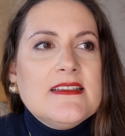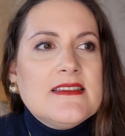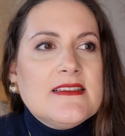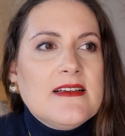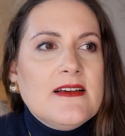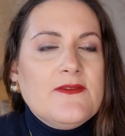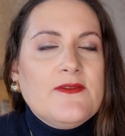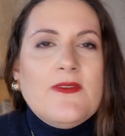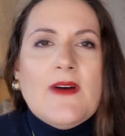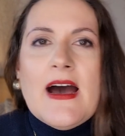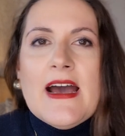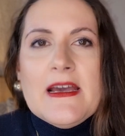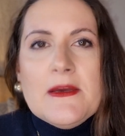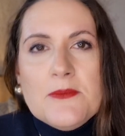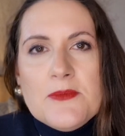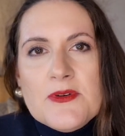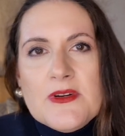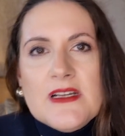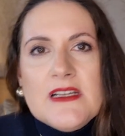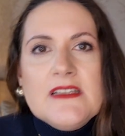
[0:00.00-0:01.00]
the
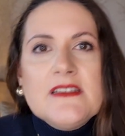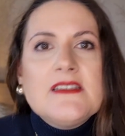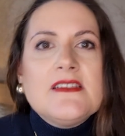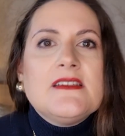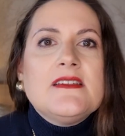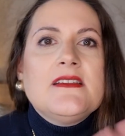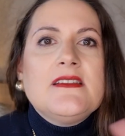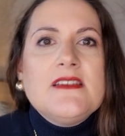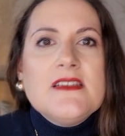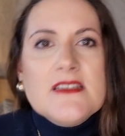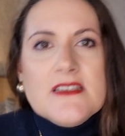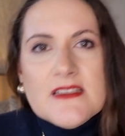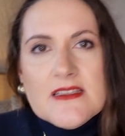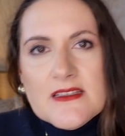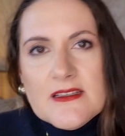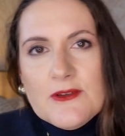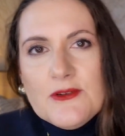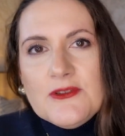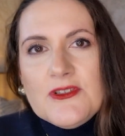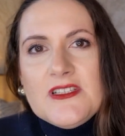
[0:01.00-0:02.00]
vibrant
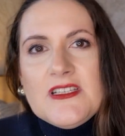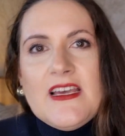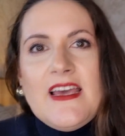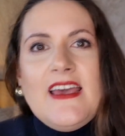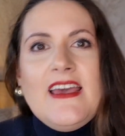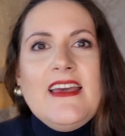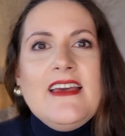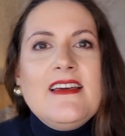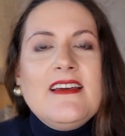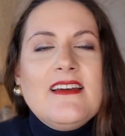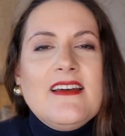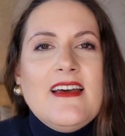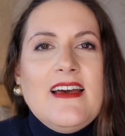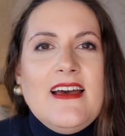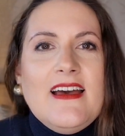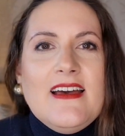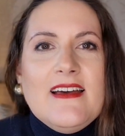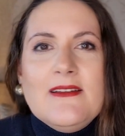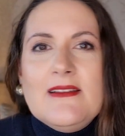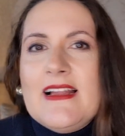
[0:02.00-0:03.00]
discotheque,
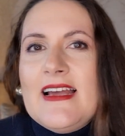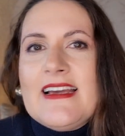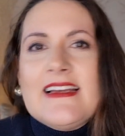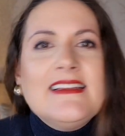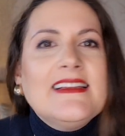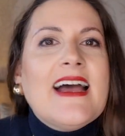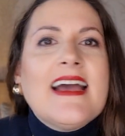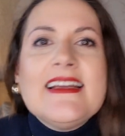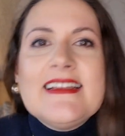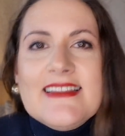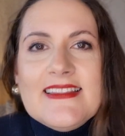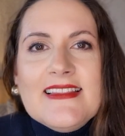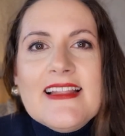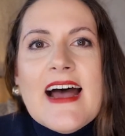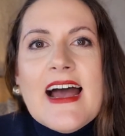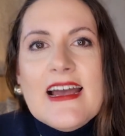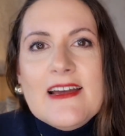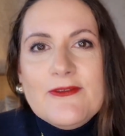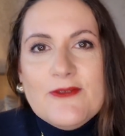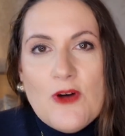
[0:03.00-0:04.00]
like
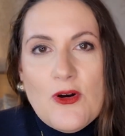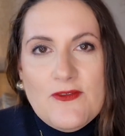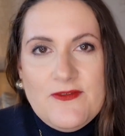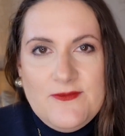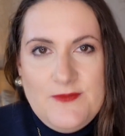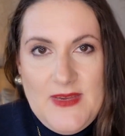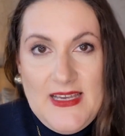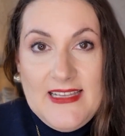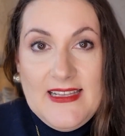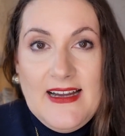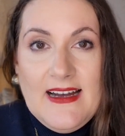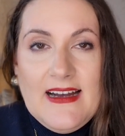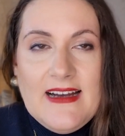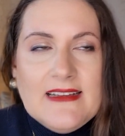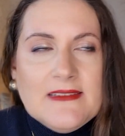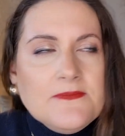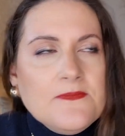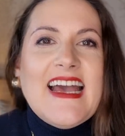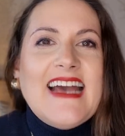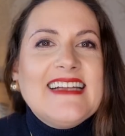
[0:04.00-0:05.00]
nightlife of
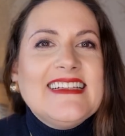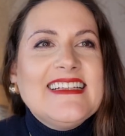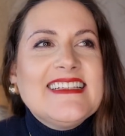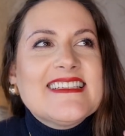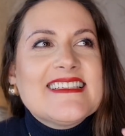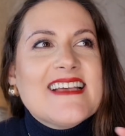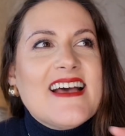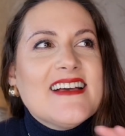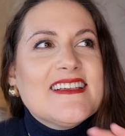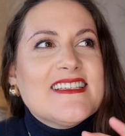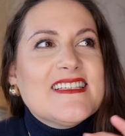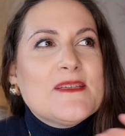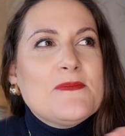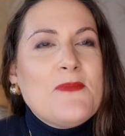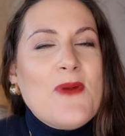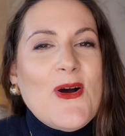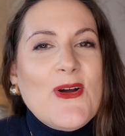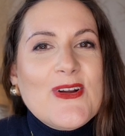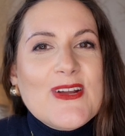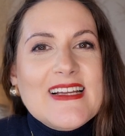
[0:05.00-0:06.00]
Milan, and it's a
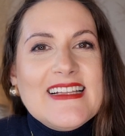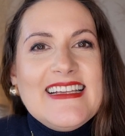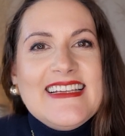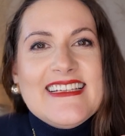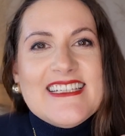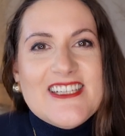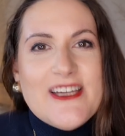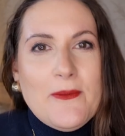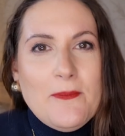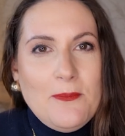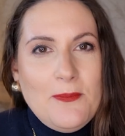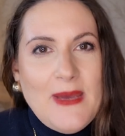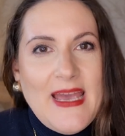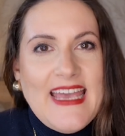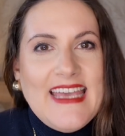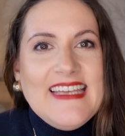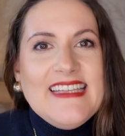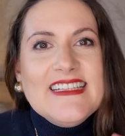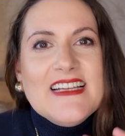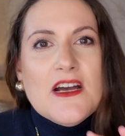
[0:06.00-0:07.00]
sparkling
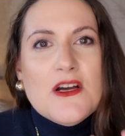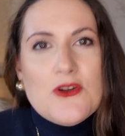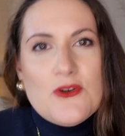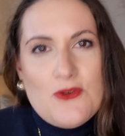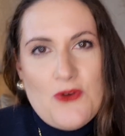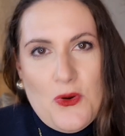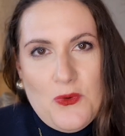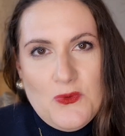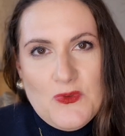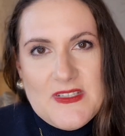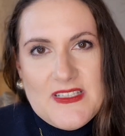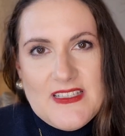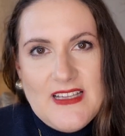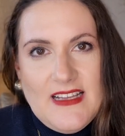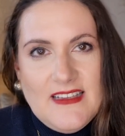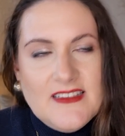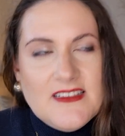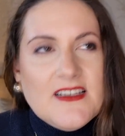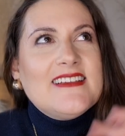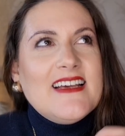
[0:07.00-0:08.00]
champagne rose
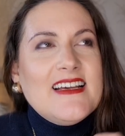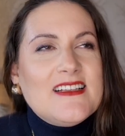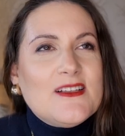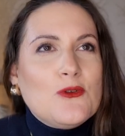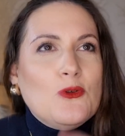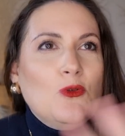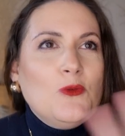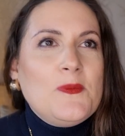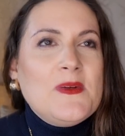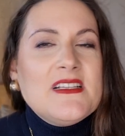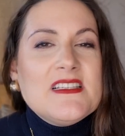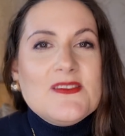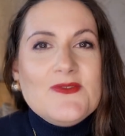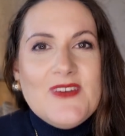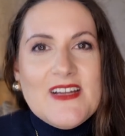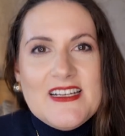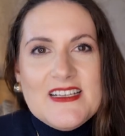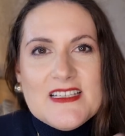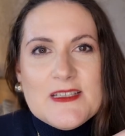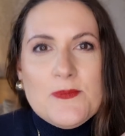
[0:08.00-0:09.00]
scent. It opens
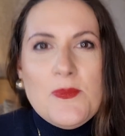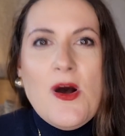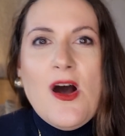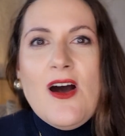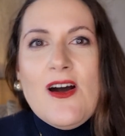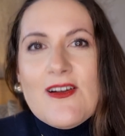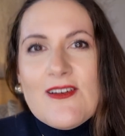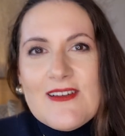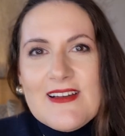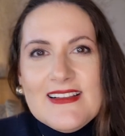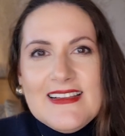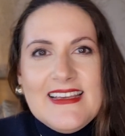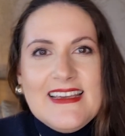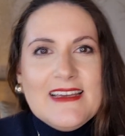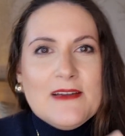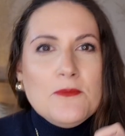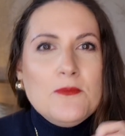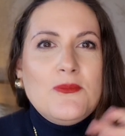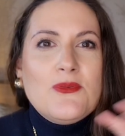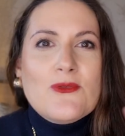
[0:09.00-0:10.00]
very
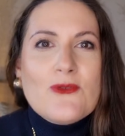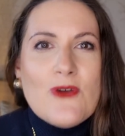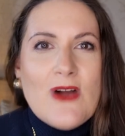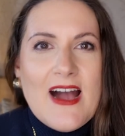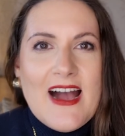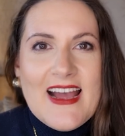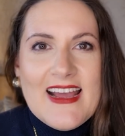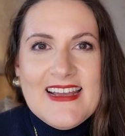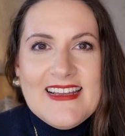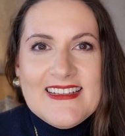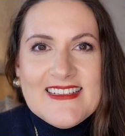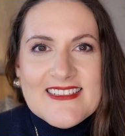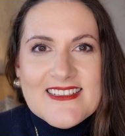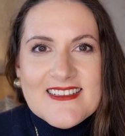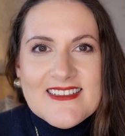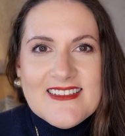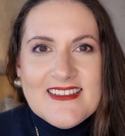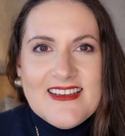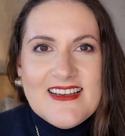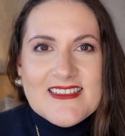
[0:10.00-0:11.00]
sparkling,
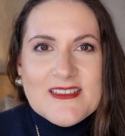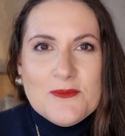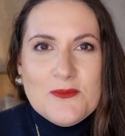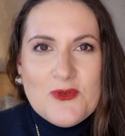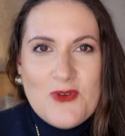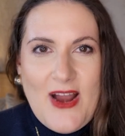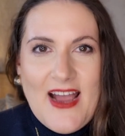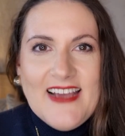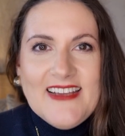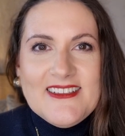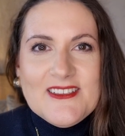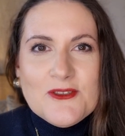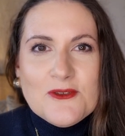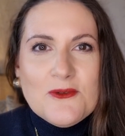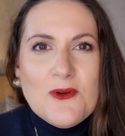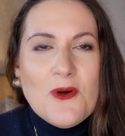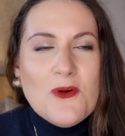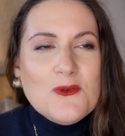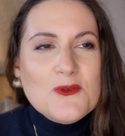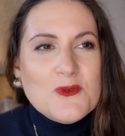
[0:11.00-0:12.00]
bright, as a bright
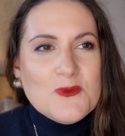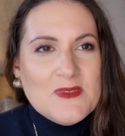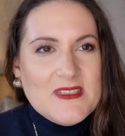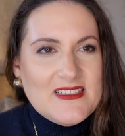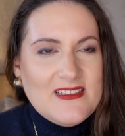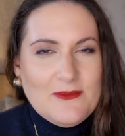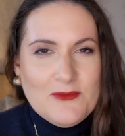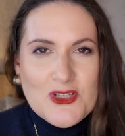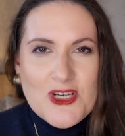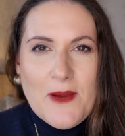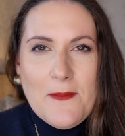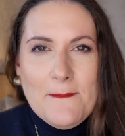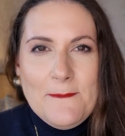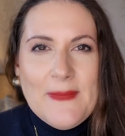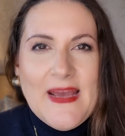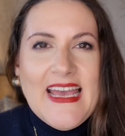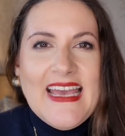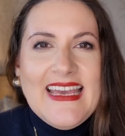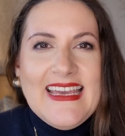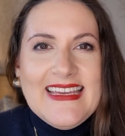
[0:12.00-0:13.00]
rose with some
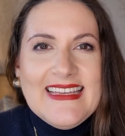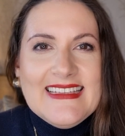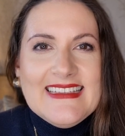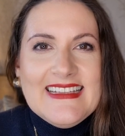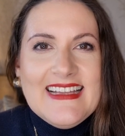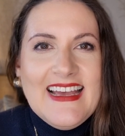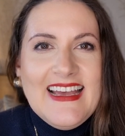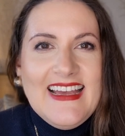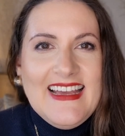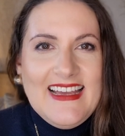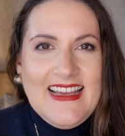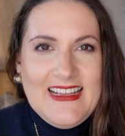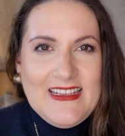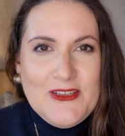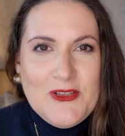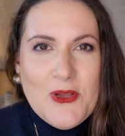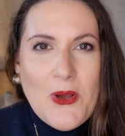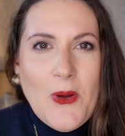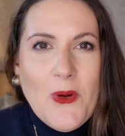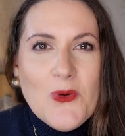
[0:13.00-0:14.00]
champagne
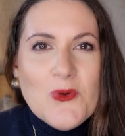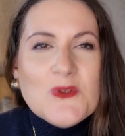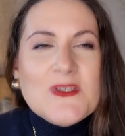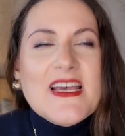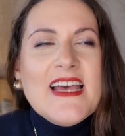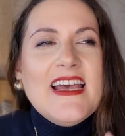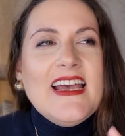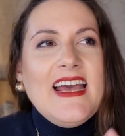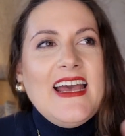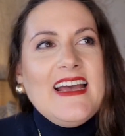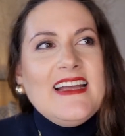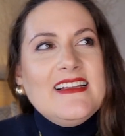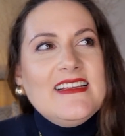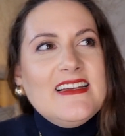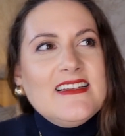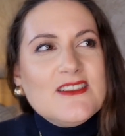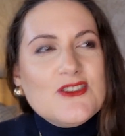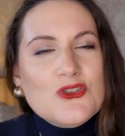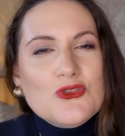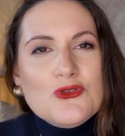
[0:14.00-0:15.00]
note, and
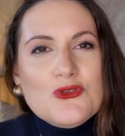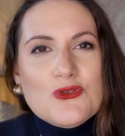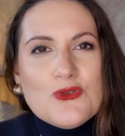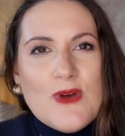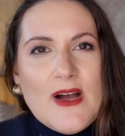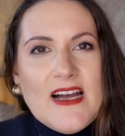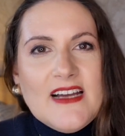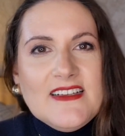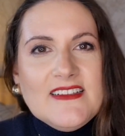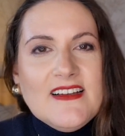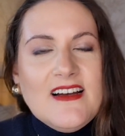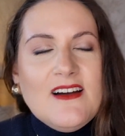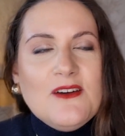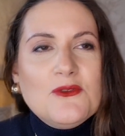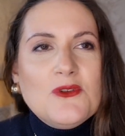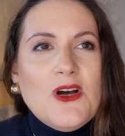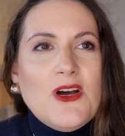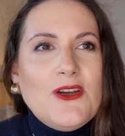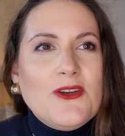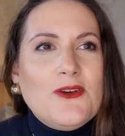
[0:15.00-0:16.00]
in the dry
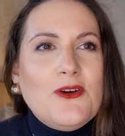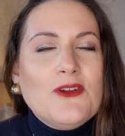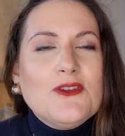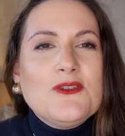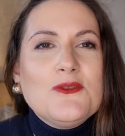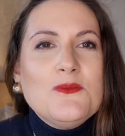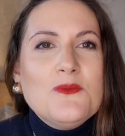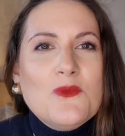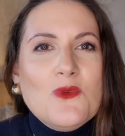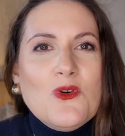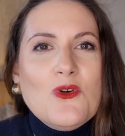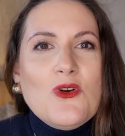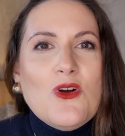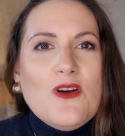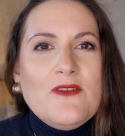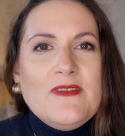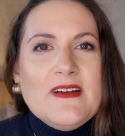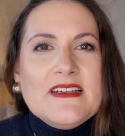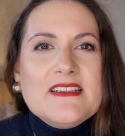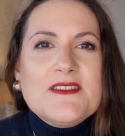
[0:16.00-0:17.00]
down I got more
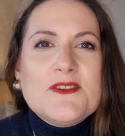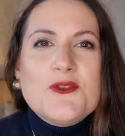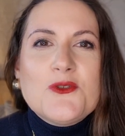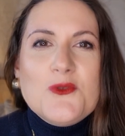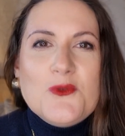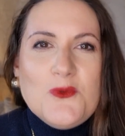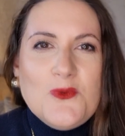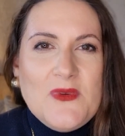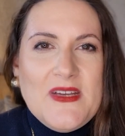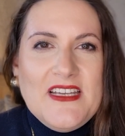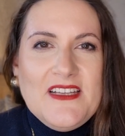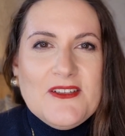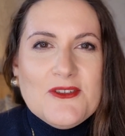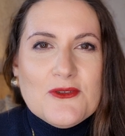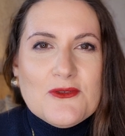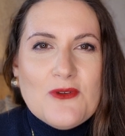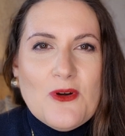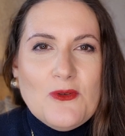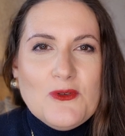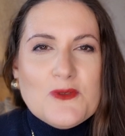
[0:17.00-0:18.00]
of a
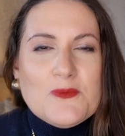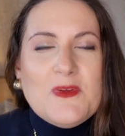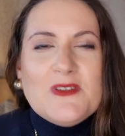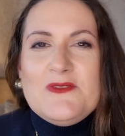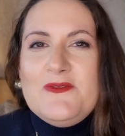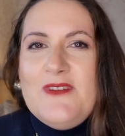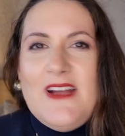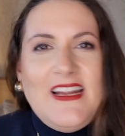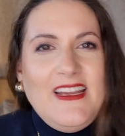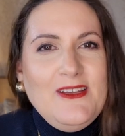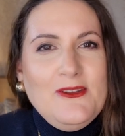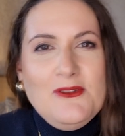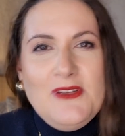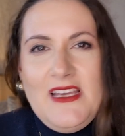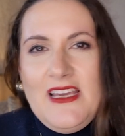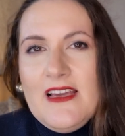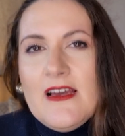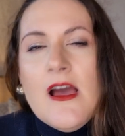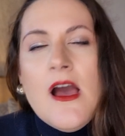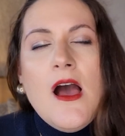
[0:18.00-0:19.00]
sweet rose, but very
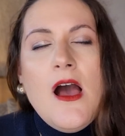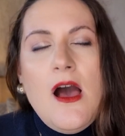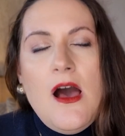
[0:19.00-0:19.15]
unique.